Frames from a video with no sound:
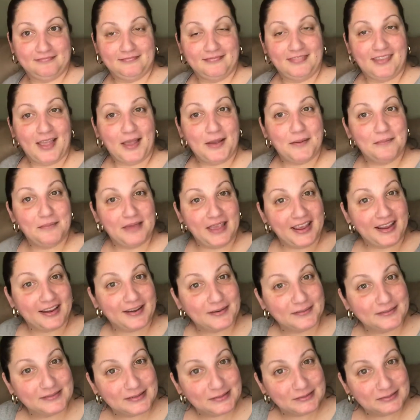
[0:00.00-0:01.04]
A
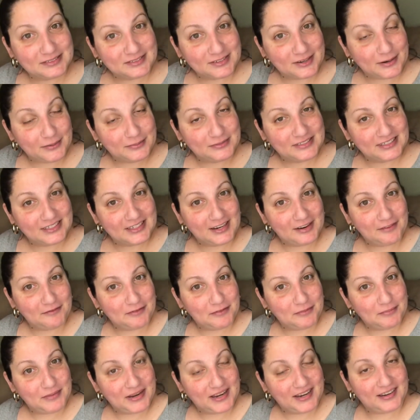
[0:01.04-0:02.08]
makeup subscription
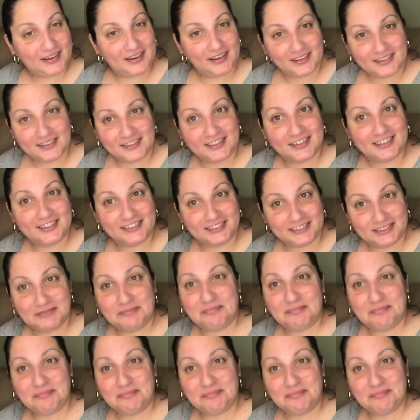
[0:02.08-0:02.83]
giving me a necklace.